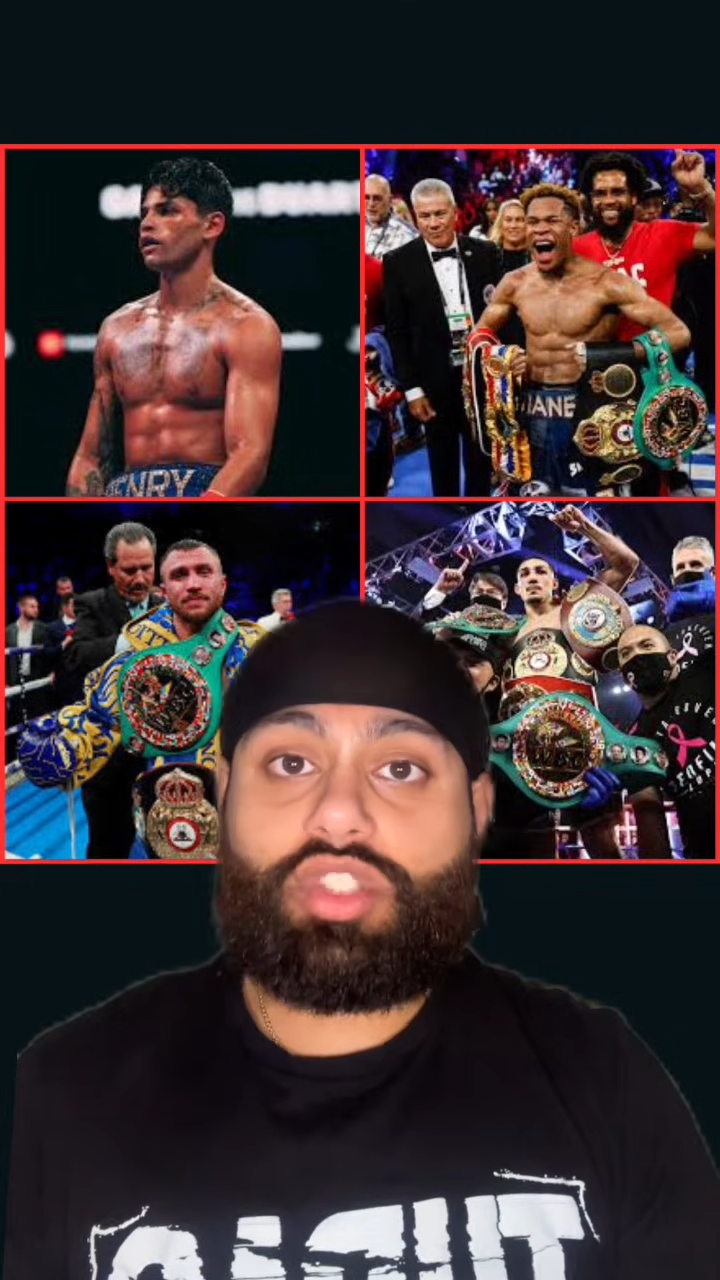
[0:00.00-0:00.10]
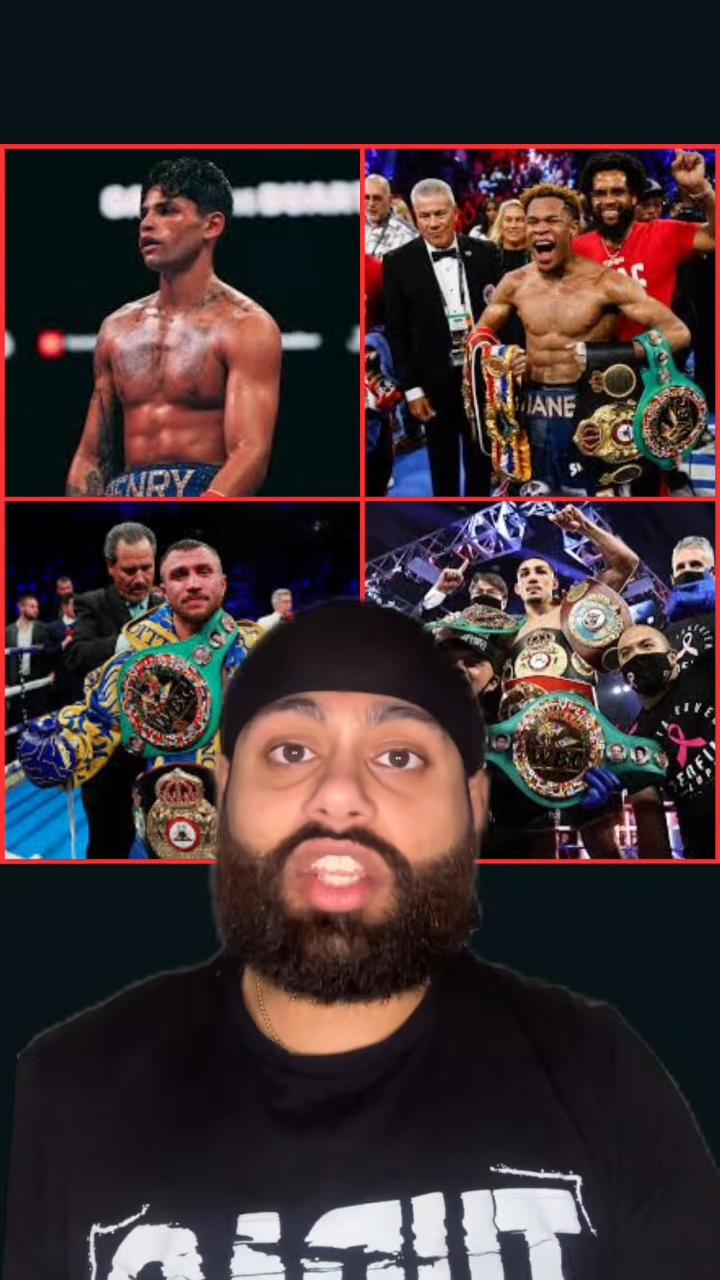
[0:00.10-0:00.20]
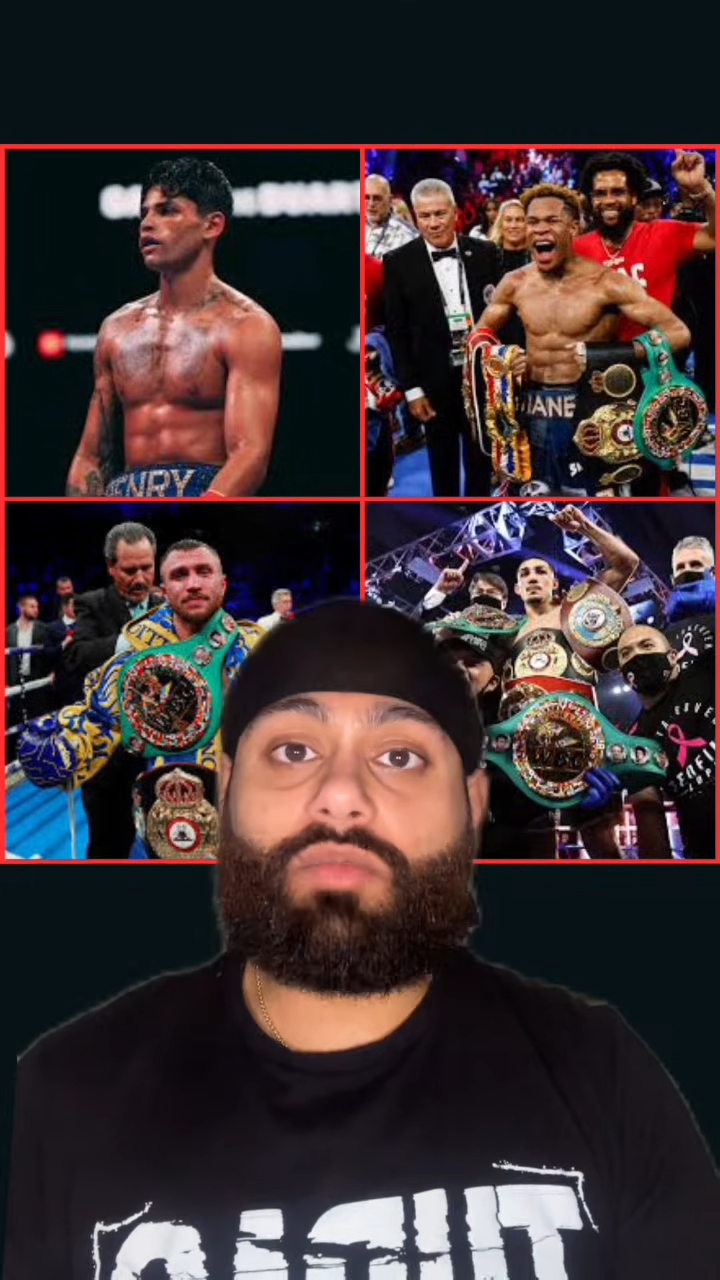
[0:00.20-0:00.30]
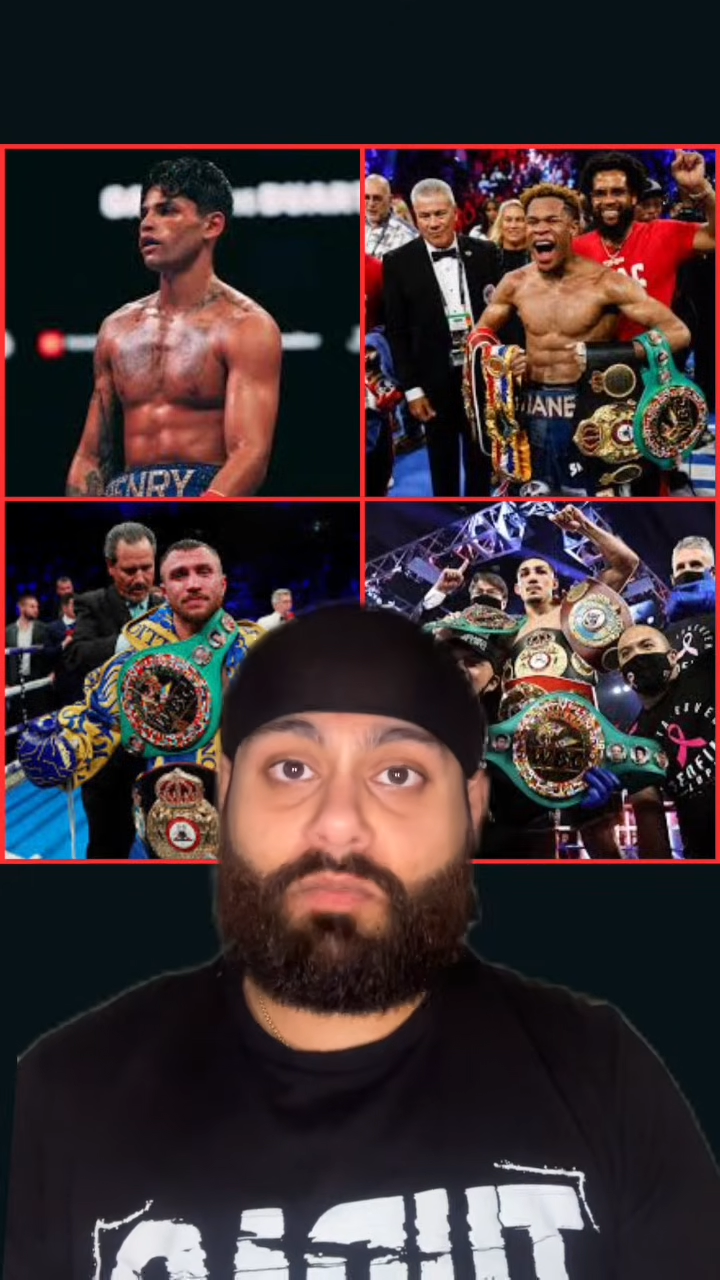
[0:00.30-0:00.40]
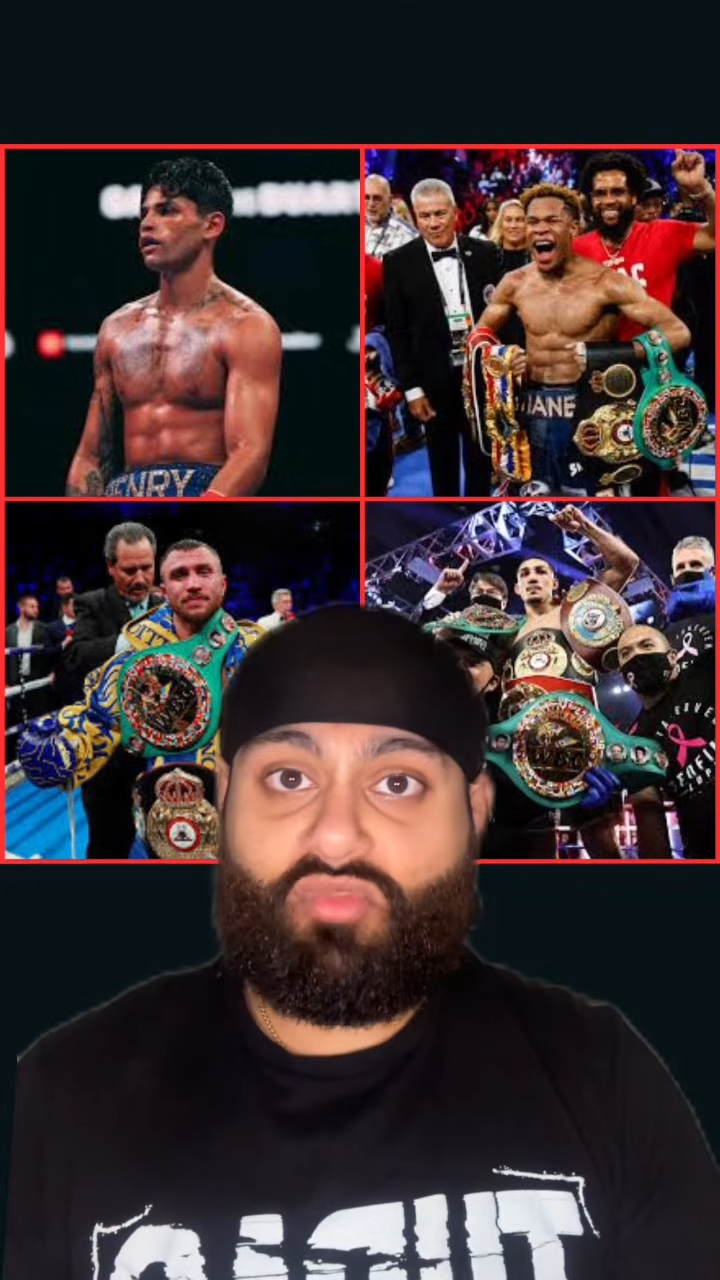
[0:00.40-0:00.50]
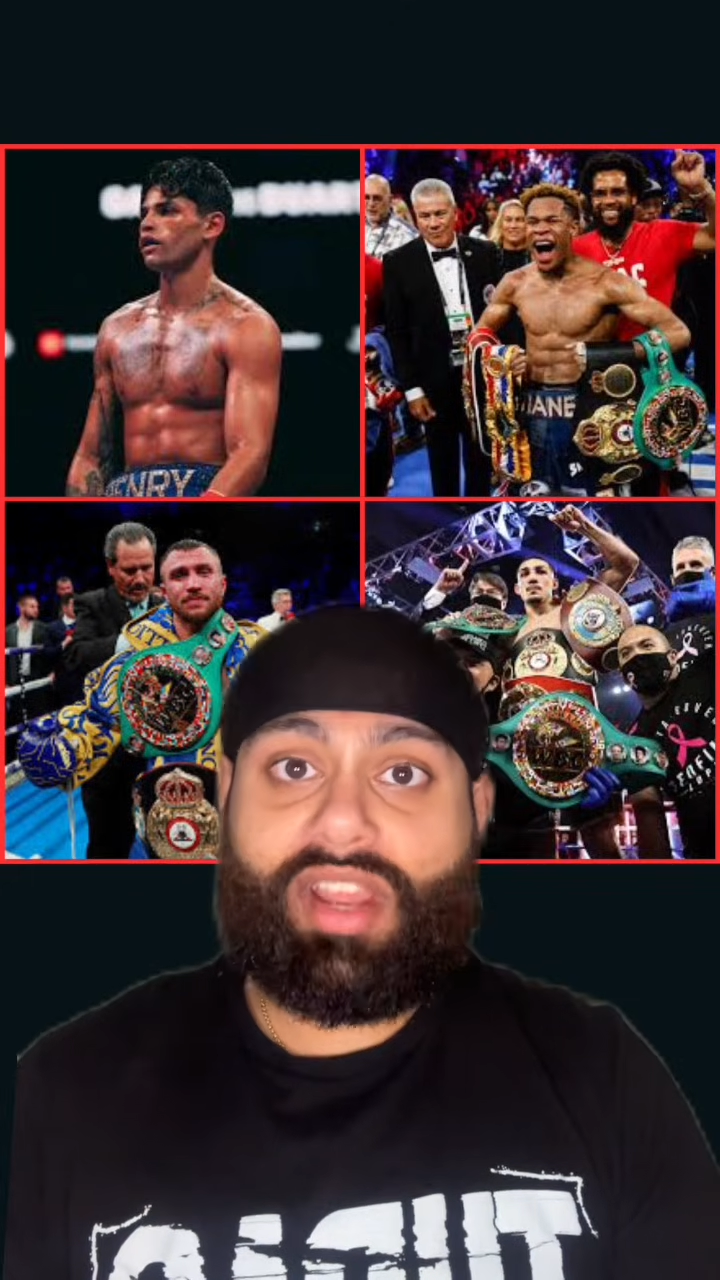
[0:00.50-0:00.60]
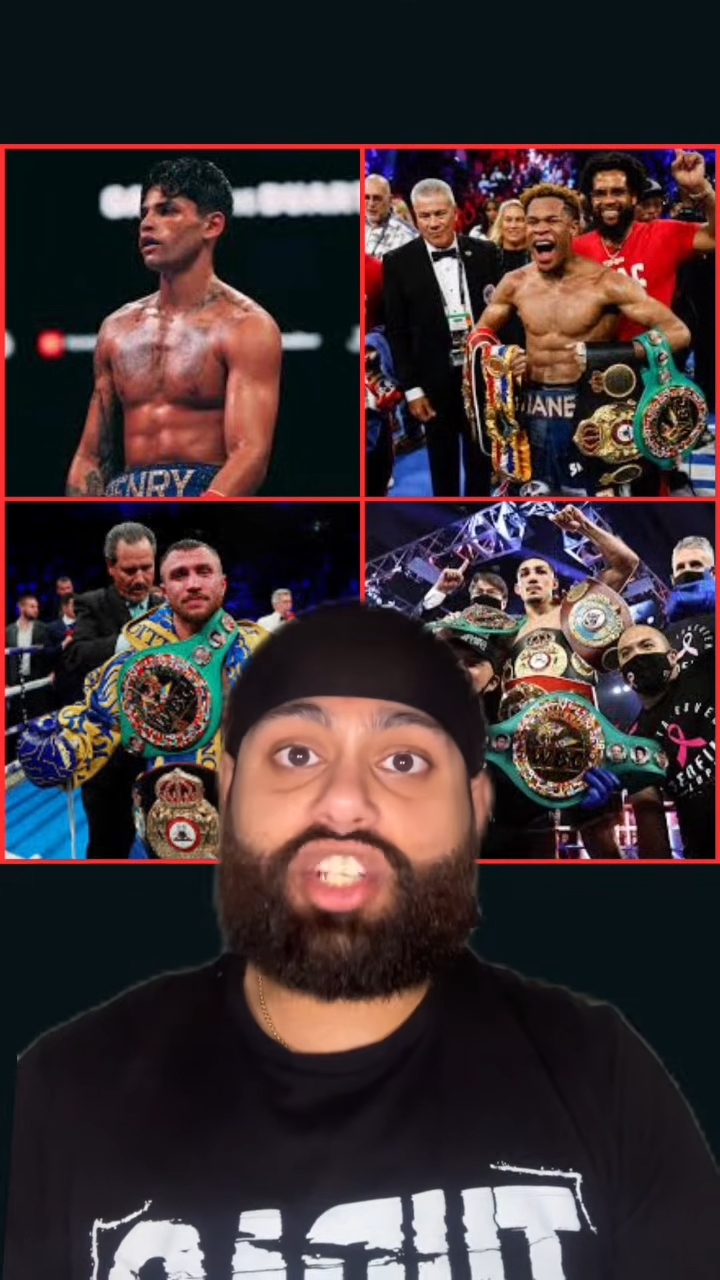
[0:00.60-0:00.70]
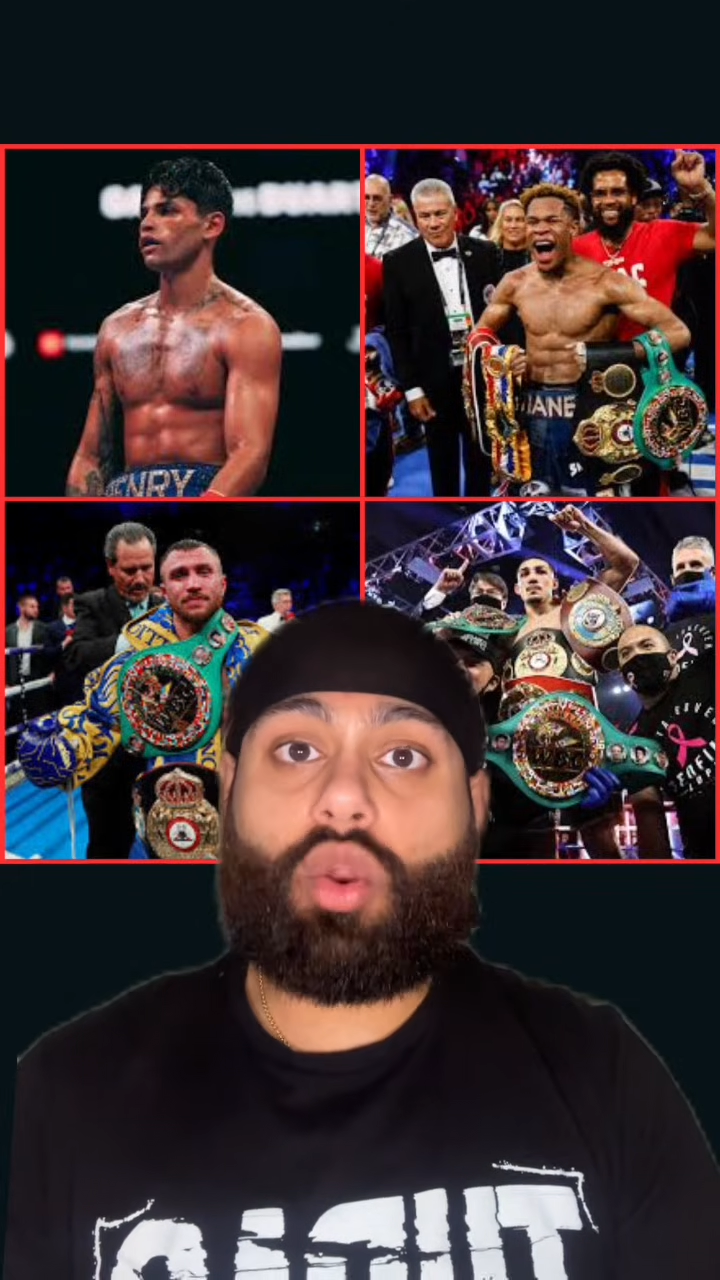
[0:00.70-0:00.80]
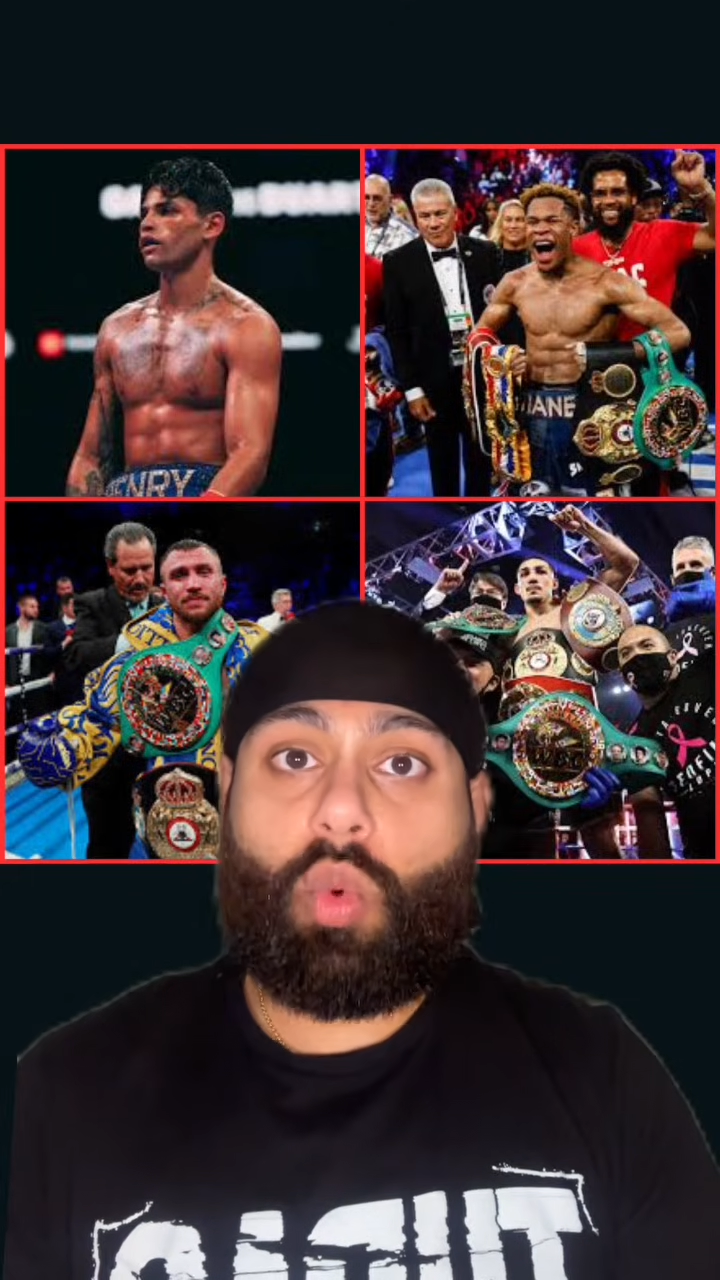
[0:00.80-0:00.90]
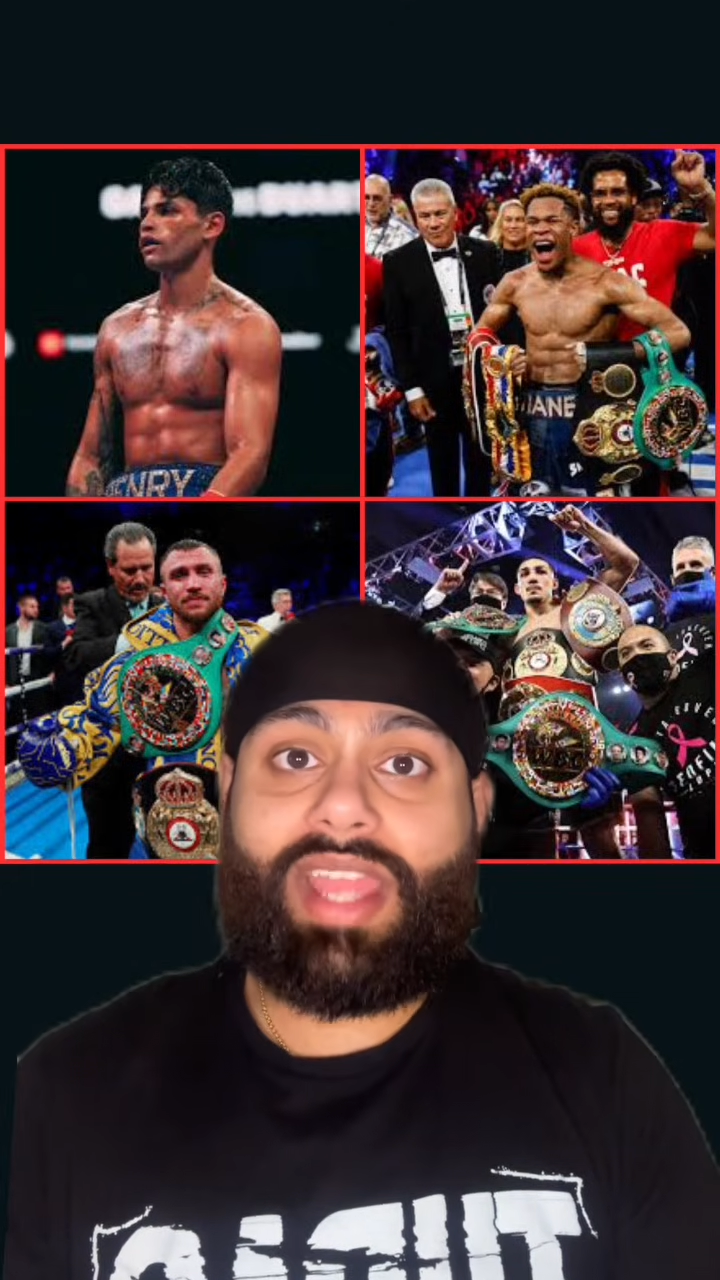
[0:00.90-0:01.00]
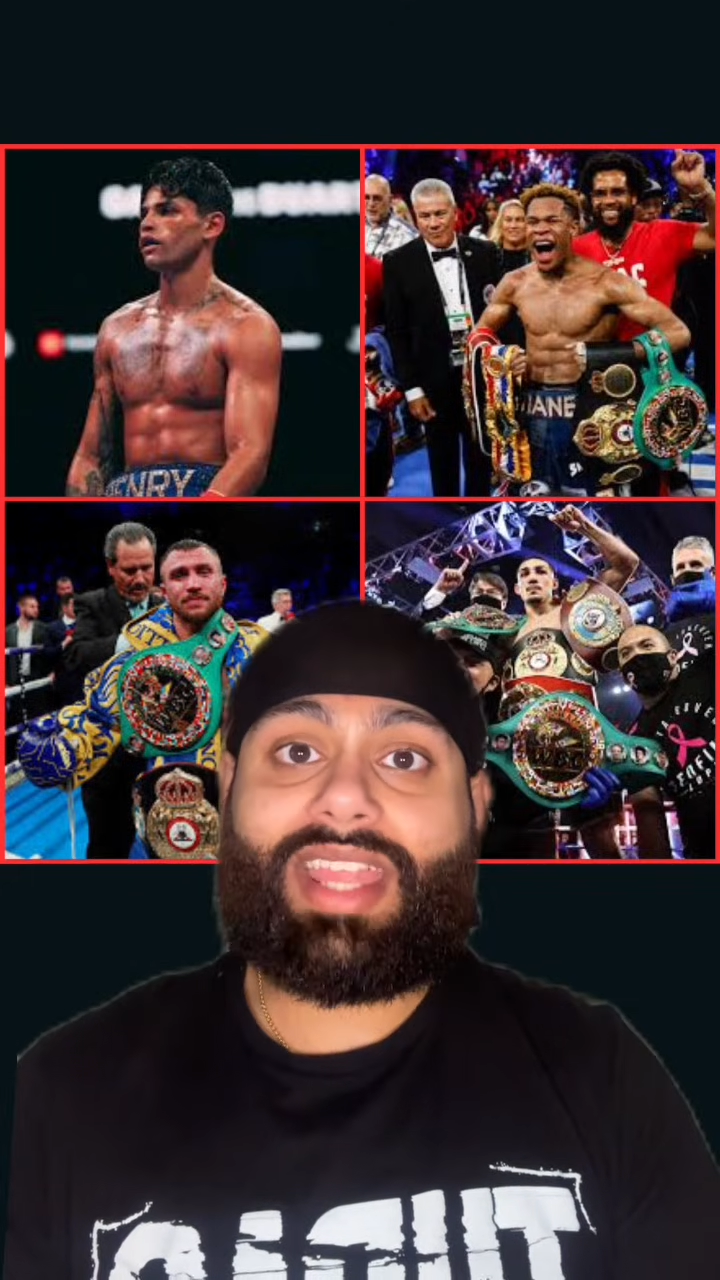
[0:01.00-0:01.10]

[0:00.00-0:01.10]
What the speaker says: to reach the weight